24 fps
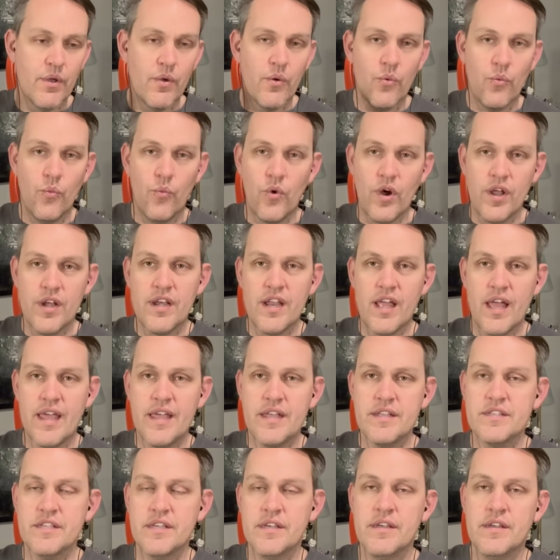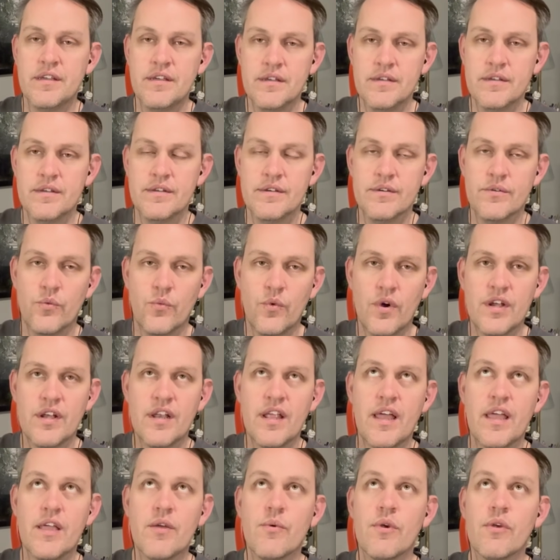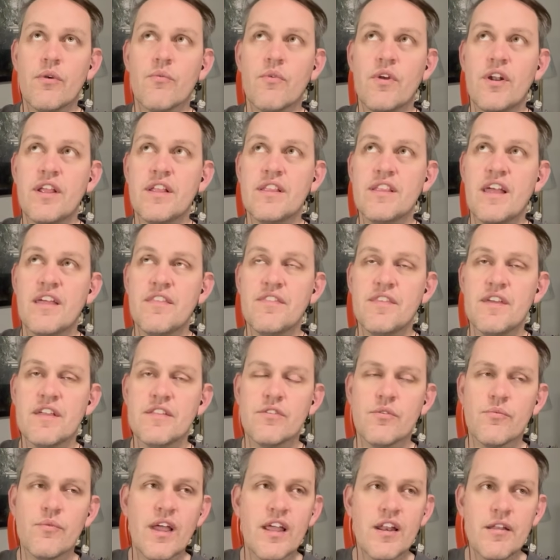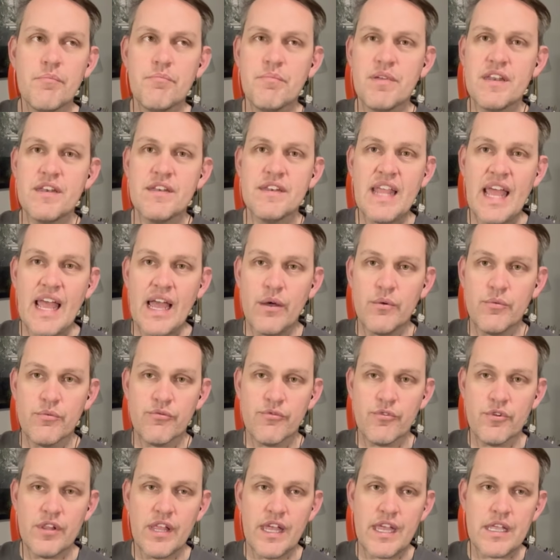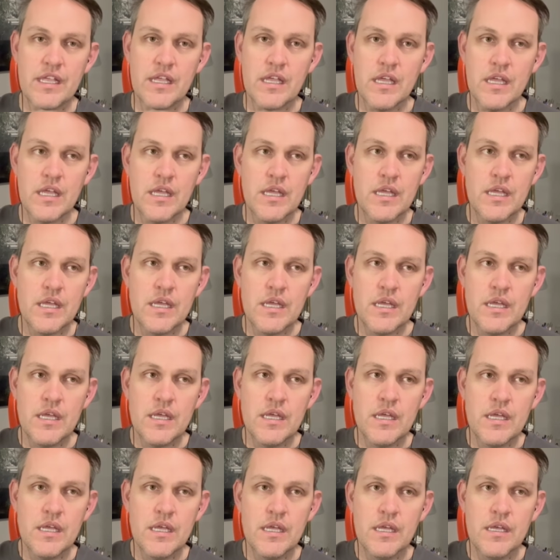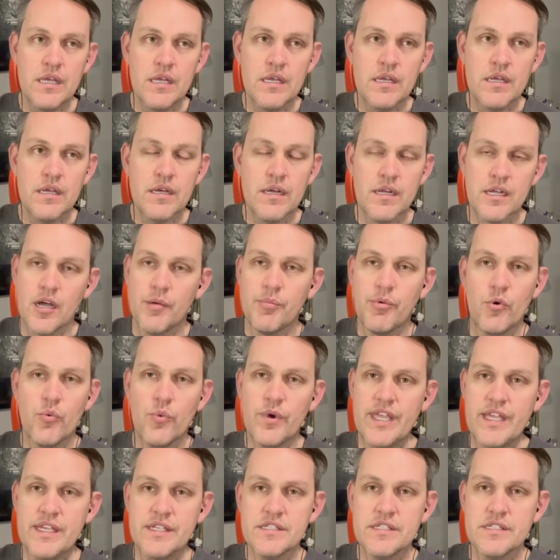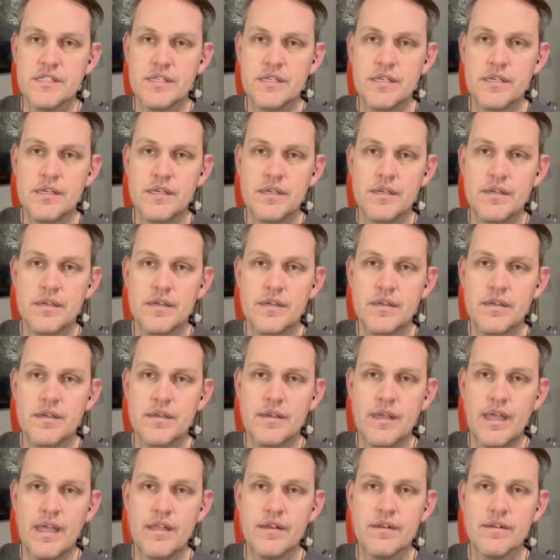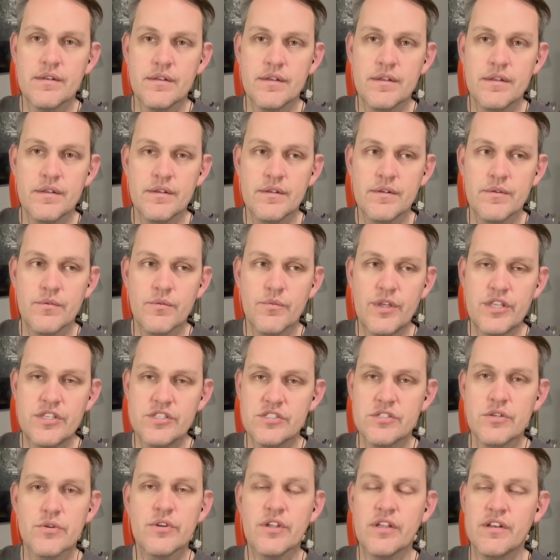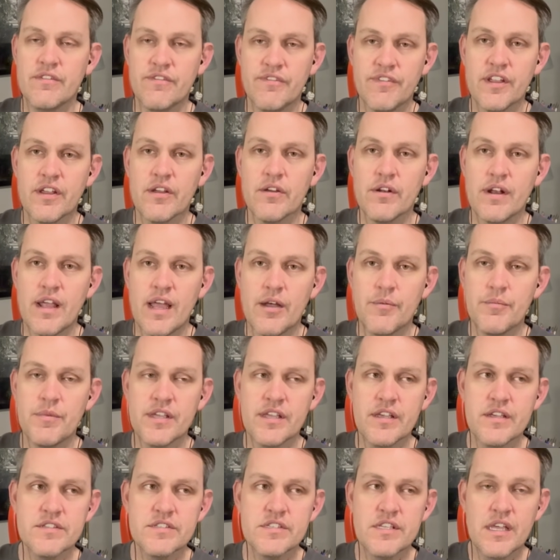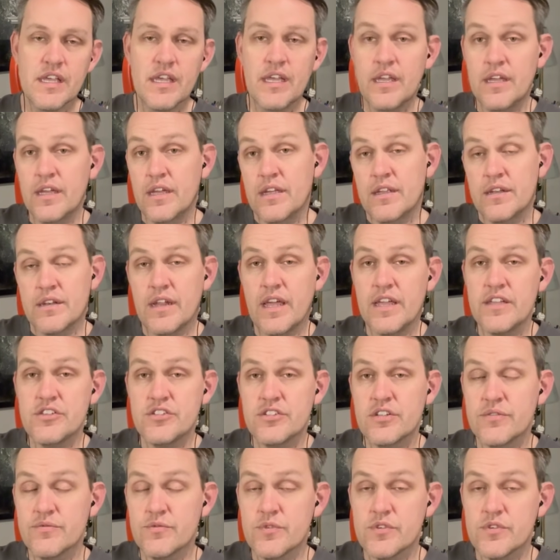One night, one night we were running that thing. The ride had been down for like a couple weeks, and we still couldn't figure it out because night shift